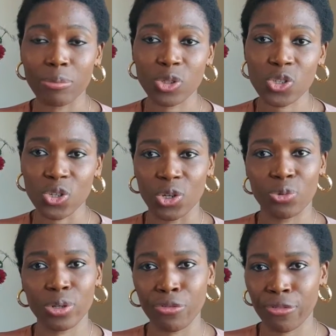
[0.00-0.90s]
I'm just
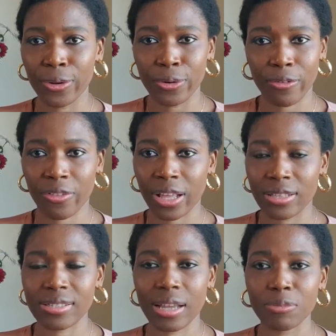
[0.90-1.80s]
going with the flow of things.